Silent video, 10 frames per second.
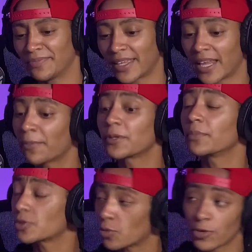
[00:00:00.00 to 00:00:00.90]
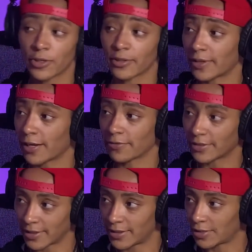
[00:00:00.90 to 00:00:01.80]
and I pretty much ordered
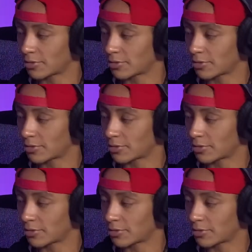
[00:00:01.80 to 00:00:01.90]
everything.